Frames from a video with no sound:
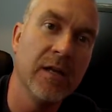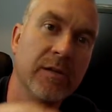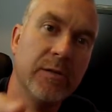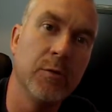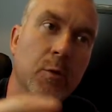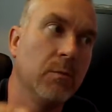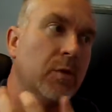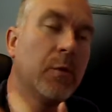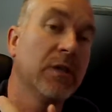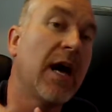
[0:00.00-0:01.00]
to
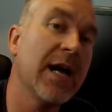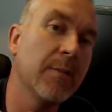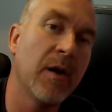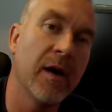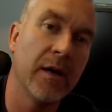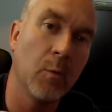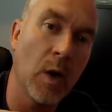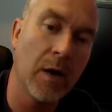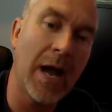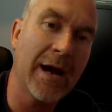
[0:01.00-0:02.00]
rely upon
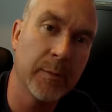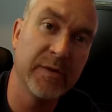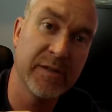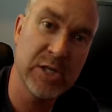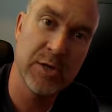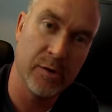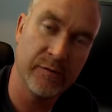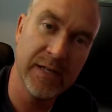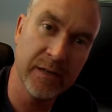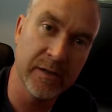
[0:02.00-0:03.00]
on how to position your
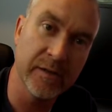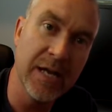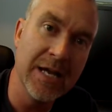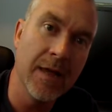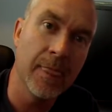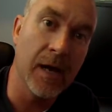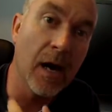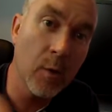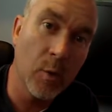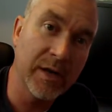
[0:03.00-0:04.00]
fingers. The
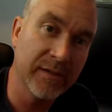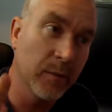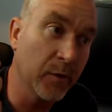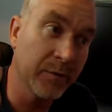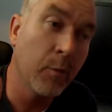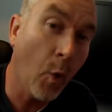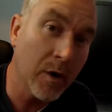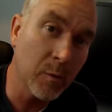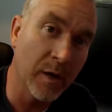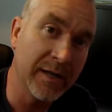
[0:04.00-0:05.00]
other one is the most
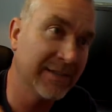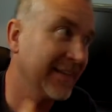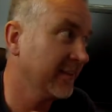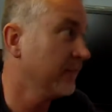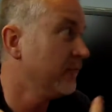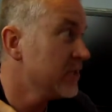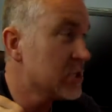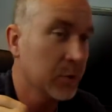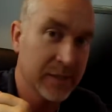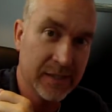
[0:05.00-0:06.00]
important one, is that's
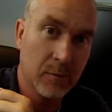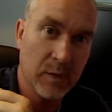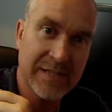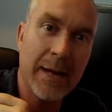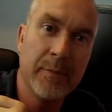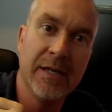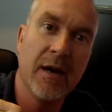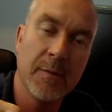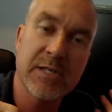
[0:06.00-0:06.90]
visually what's happening on the